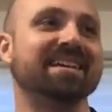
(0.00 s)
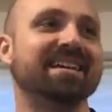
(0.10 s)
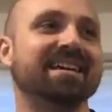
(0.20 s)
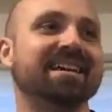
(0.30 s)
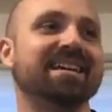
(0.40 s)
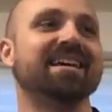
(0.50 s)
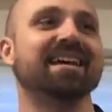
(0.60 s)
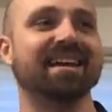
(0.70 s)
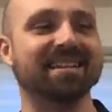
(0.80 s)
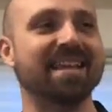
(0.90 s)
Right.
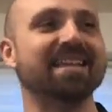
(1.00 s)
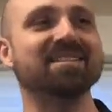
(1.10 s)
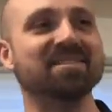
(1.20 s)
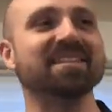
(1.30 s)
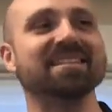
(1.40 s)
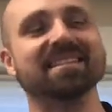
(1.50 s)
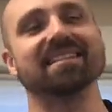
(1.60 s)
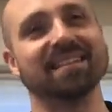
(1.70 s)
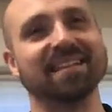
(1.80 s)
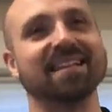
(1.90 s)
And then you get
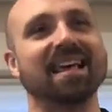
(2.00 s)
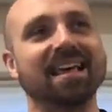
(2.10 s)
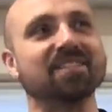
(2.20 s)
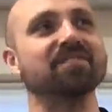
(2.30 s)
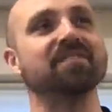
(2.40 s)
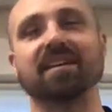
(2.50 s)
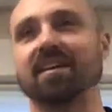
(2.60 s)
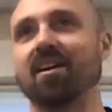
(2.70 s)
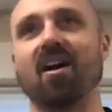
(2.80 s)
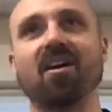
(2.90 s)
to, if
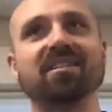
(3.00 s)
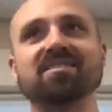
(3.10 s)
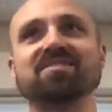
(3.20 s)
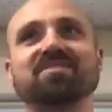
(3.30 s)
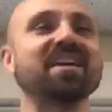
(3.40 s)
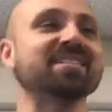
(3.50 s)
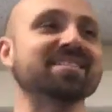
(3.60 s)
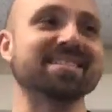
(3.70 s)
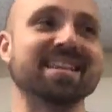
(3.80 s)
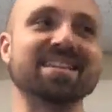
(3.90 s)
all else
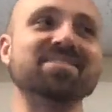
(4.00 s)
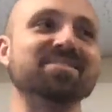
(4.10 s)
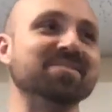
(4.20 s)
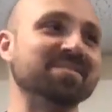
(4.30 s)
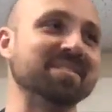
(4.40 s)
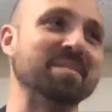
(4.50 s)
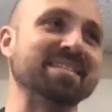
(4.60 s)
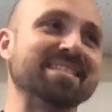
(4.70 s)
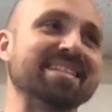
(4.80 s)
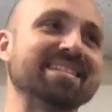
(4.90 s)
fails, then you lose the
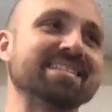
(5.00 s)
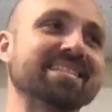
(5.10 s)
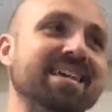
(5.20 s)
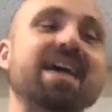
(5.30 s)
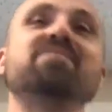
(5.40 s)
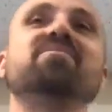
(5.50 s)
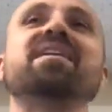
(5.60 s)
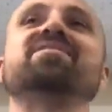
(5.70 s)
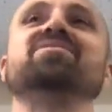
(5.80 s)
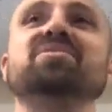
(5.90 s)
business. I'd
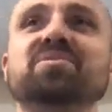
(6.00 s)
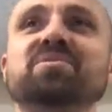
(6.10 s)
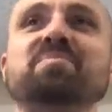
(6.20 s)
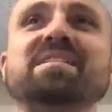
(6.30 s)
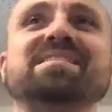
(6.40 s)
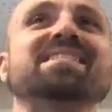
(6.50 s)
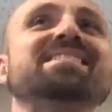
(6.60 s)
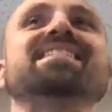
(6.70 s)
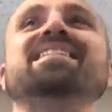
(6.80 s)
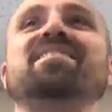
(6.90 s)
rather lose business
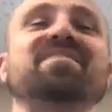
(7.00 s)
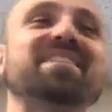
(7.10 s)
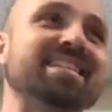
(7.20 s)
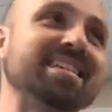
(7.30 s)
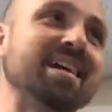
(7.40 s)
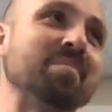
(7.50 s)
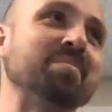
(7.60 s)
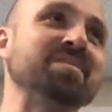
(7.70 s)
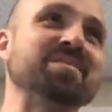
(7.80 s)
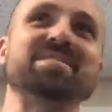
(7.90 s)
than never get the
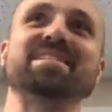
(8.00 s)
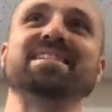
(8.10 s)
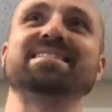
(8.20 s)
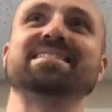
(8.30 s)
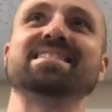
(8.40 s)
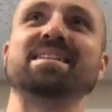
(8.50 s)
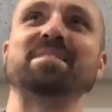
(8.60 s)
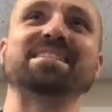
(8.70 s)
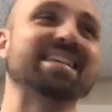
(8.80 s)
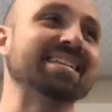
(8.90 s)
opportunity. Does that make
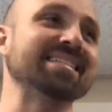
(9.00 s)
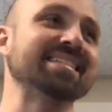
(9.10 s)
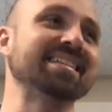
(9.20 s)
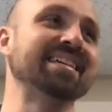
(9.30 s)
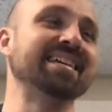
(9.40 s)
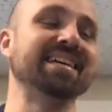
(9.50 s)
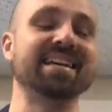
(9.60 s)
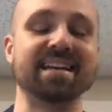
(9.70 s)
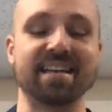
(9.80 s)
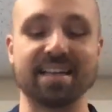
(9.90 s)
sense? Mm-hmm.
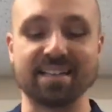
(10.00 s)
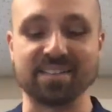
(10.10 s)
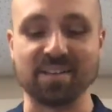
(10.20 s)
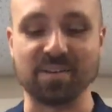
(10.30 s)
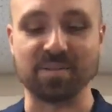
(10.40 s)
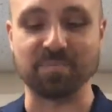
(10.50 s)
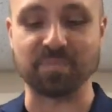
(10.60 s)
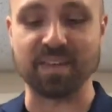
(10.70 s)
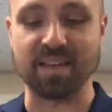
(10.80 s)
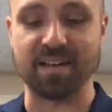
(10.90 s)
So
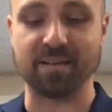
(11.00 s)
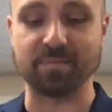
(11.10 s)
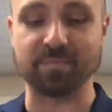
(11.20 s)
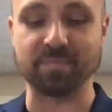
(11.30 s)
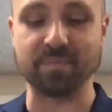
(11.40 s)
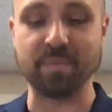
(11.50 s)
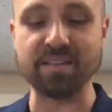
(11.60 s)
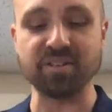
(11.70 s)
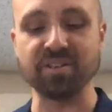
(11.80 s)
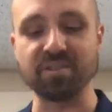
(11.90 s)
make
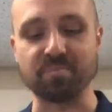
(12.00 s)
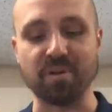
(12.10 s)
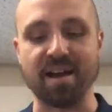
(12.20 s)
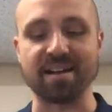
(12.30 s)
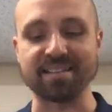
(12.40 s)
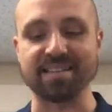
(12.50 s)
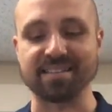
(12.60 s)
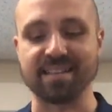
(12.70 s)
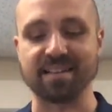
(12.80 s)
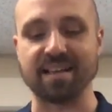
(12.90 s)
sure your product is
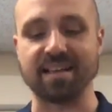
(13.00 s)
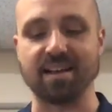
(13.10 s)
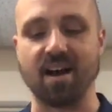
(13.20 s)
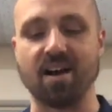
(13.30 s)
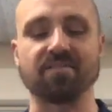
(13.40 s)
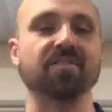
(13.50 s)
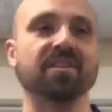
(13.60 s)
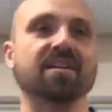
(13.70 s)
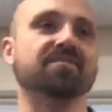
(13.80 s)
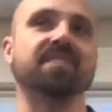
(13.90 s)
going to offer
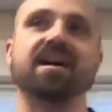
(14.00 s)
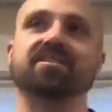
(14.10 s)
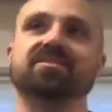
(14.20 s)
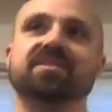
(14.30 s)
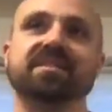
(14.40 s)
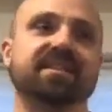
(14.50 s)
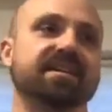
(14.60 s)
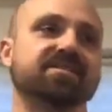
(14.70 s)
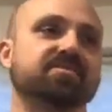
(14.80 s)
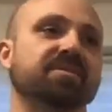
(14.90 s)
enough value to the
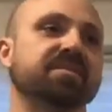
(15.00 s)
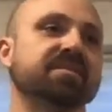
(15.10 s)
customer.